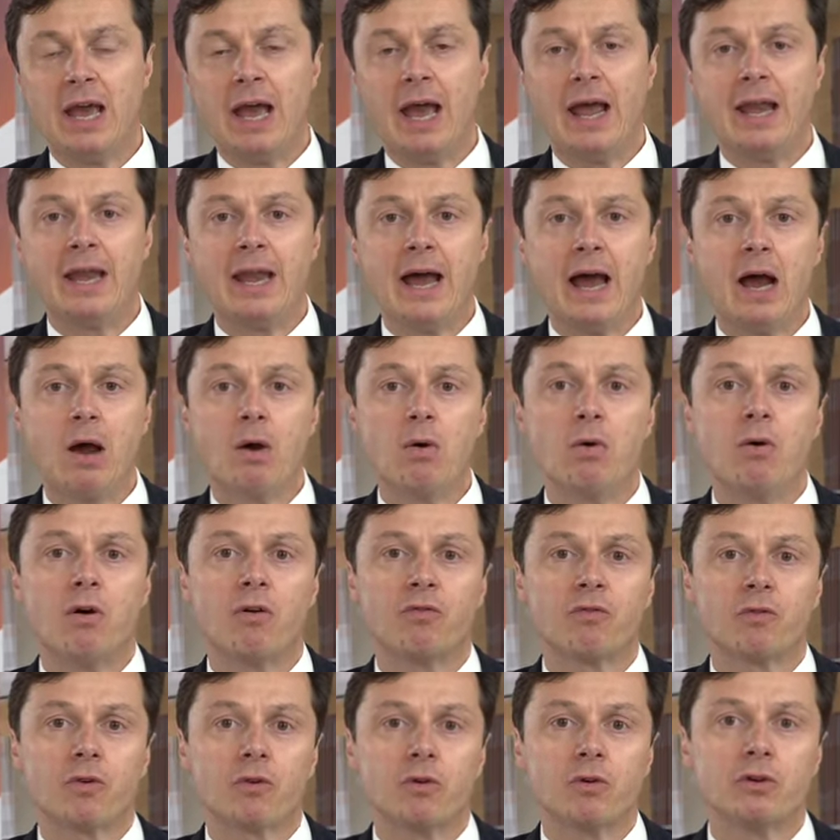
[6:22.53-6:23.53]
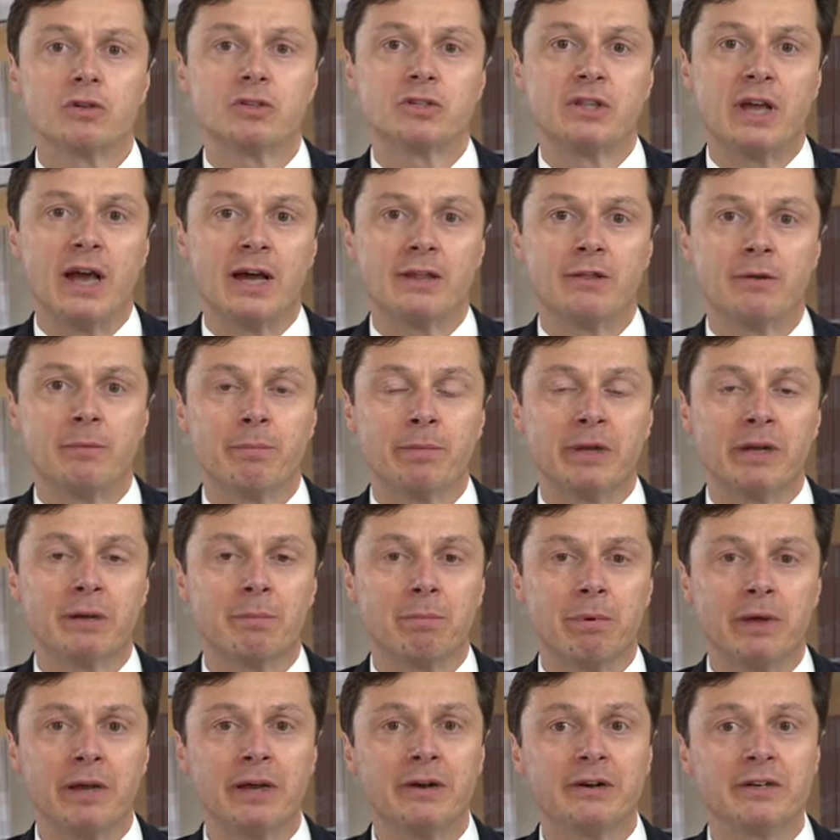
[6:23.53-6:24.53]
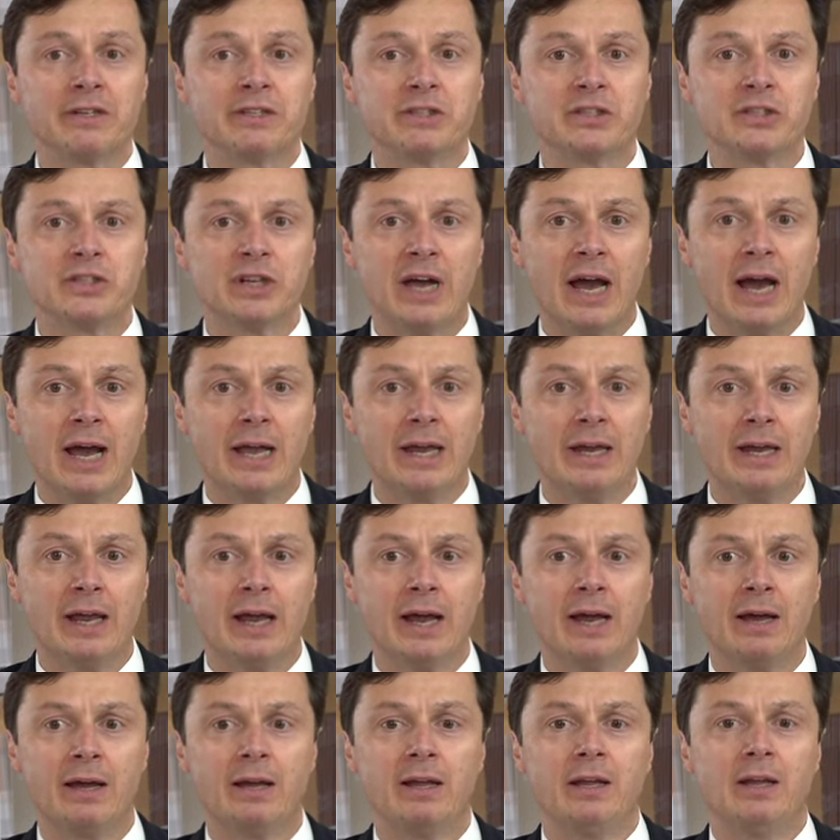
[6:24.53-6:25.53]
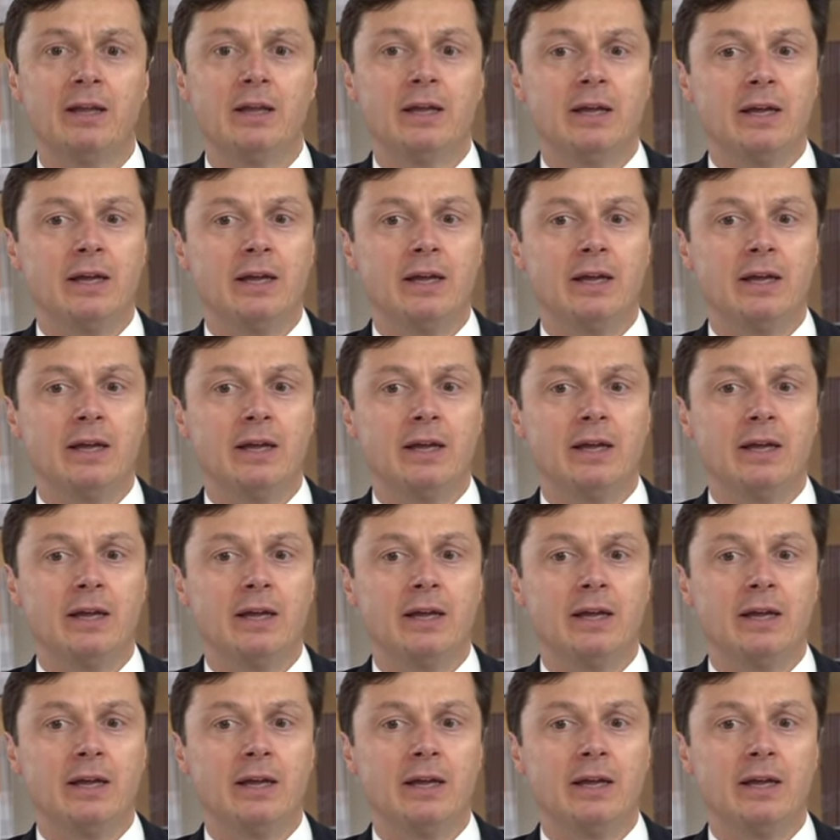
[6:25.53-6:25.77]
And now, of course, the other big player is China.